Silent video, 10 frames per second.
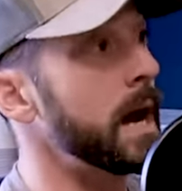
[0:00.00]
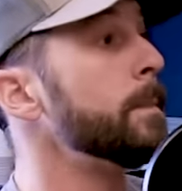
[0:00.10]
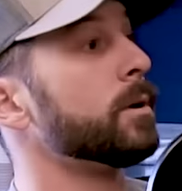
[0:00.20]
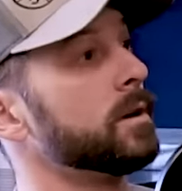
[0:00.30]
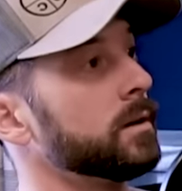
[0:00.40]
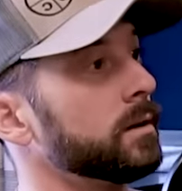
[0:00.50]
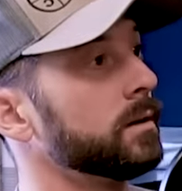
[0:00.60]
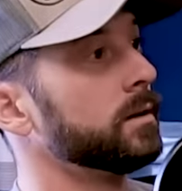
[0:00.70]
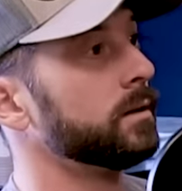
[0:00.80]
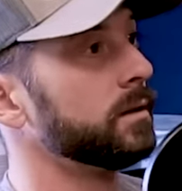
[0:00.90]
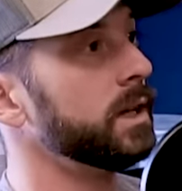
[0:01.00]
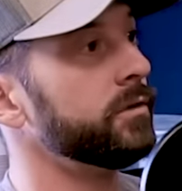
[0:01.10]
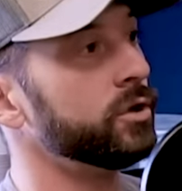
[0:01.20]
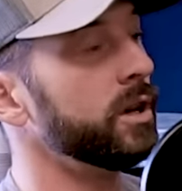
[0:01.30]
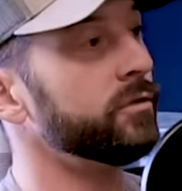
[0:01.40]
paper. Off if
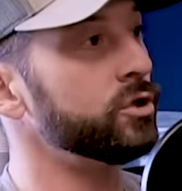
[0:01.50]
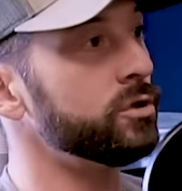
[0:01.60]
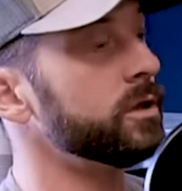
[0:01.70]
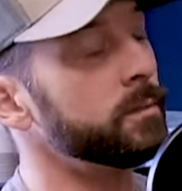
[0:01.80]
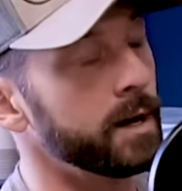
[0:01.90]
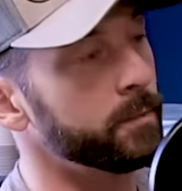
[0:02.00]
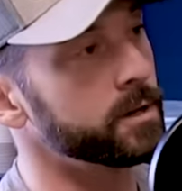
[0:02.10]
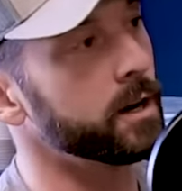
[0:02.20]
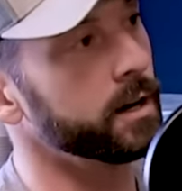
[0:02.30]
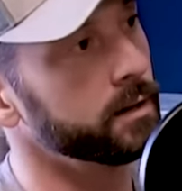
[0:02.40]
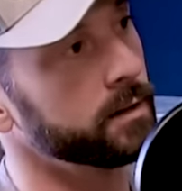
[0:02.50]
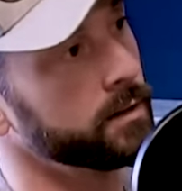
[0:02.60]
paper. you're if you're shooting at a paper target,